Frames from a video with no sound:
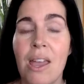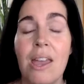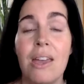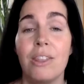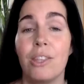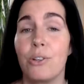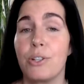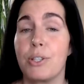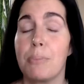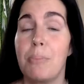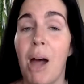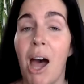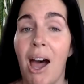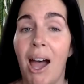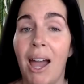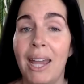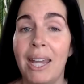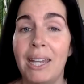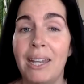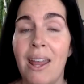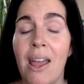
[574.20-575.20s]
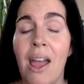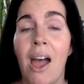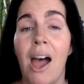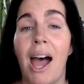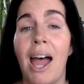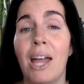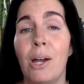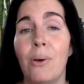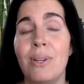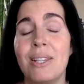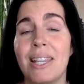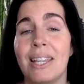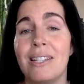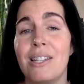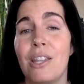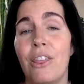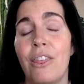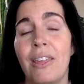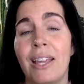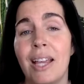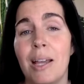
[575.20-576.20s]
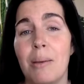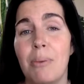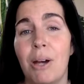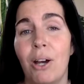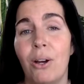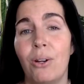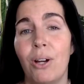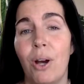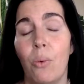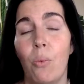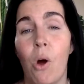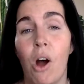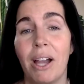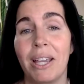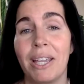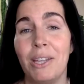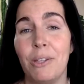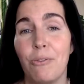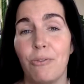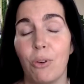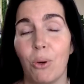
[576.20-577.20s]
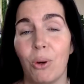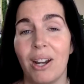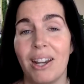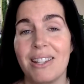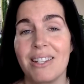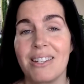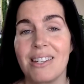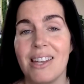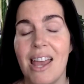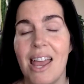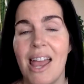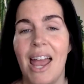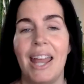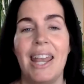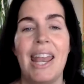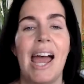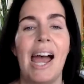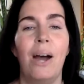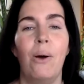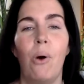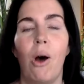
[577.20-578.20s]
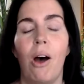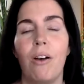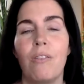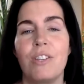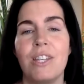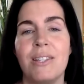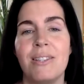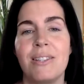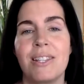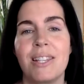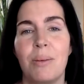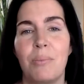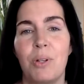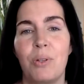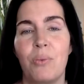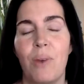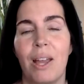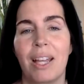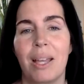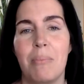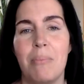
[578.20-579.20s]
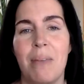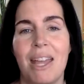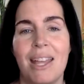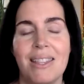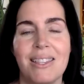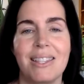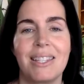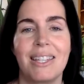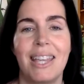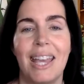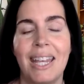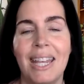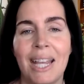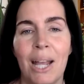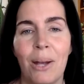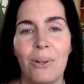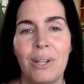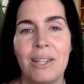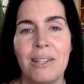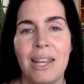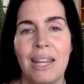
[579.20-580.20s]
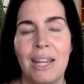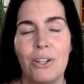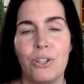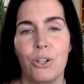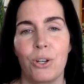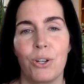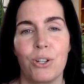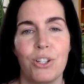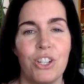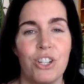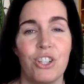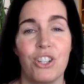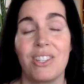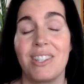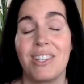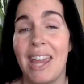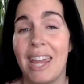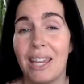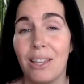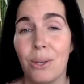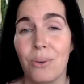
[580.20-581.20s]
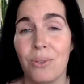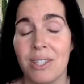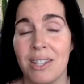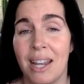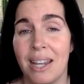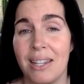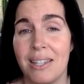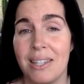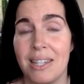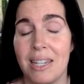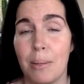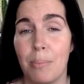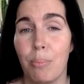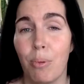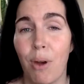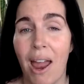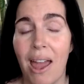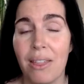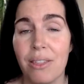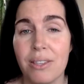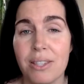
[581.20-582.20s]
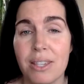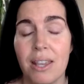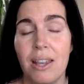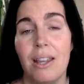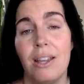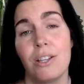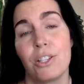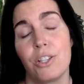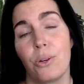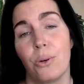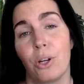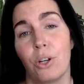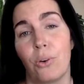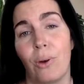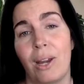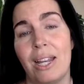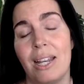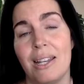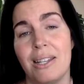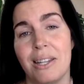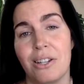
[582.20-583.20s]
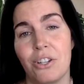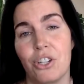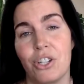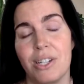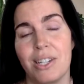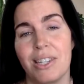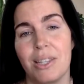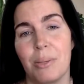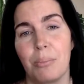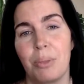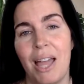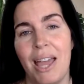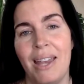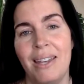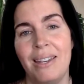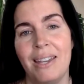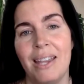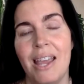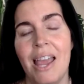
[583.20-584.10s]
There's pine. I always like to think about a walk in the forest. and how often someone recommends getting out in nature to just take those nice deep breaths. So a great addition to the blend.